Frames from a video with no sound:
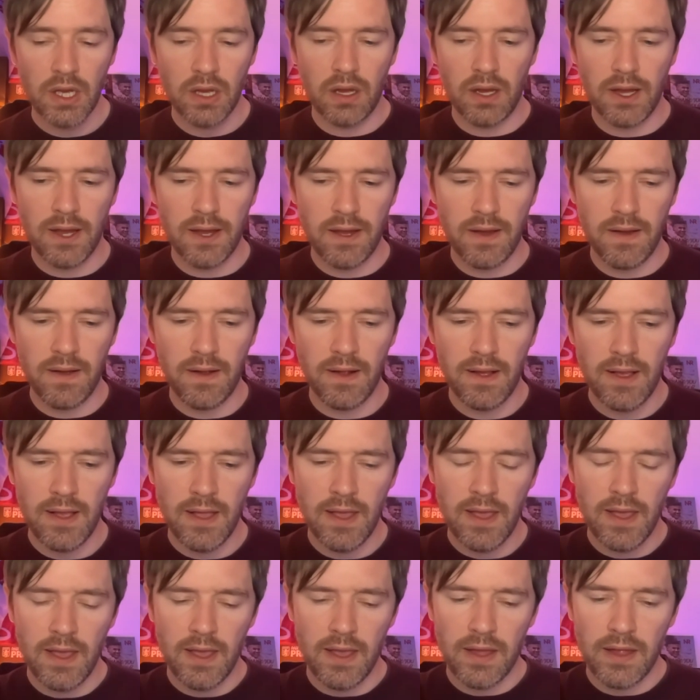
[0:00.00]

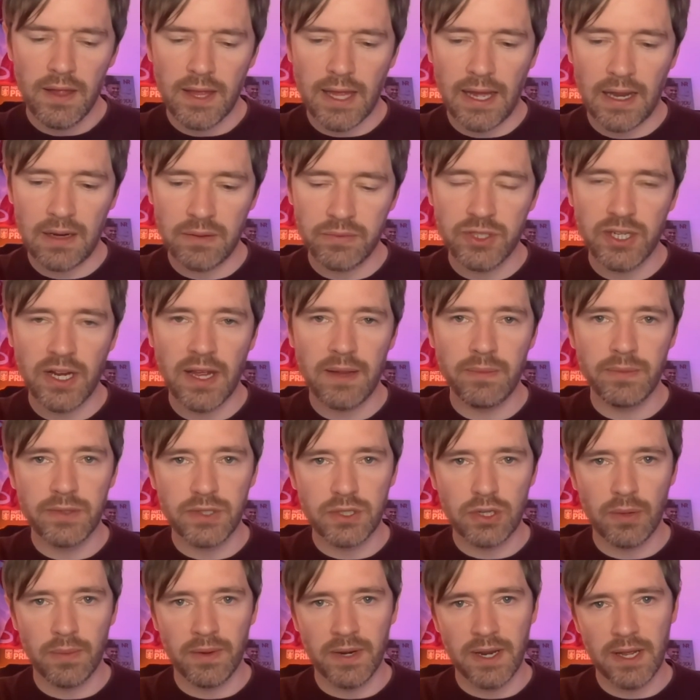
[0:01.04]
Callum Chambers
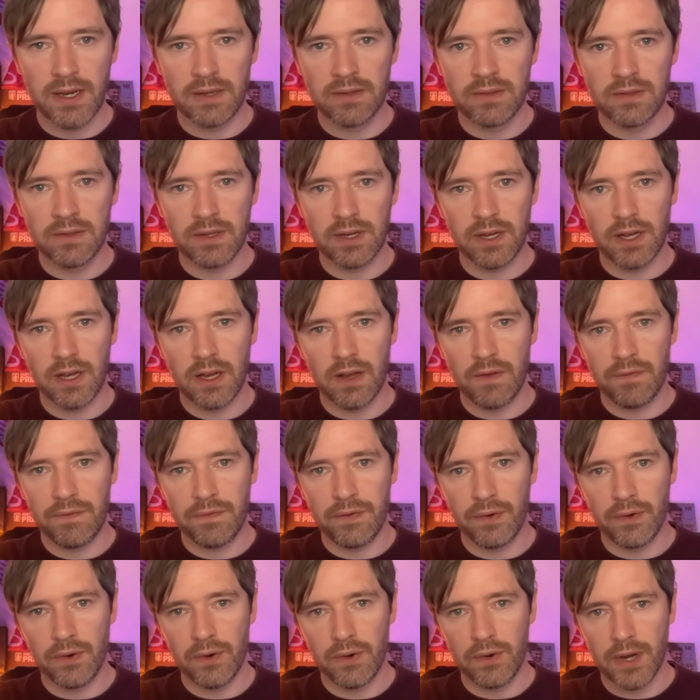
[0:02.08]
coming in
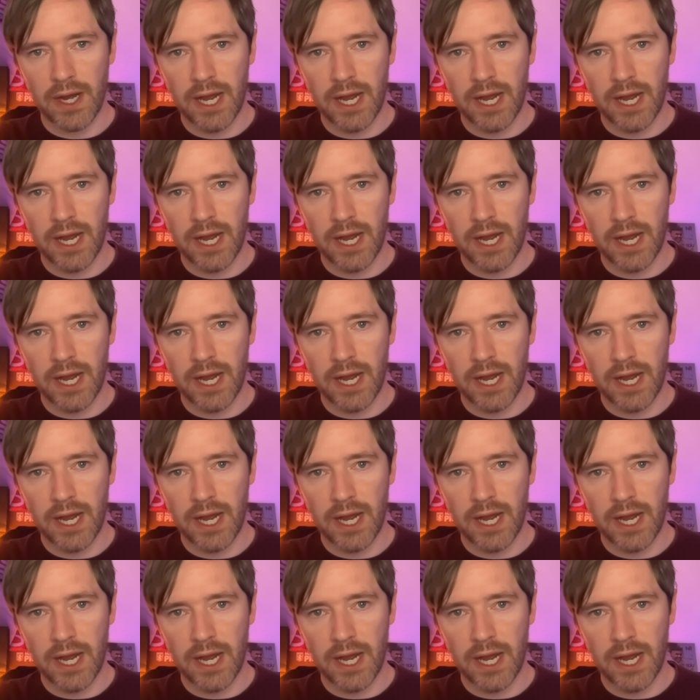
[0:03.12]
for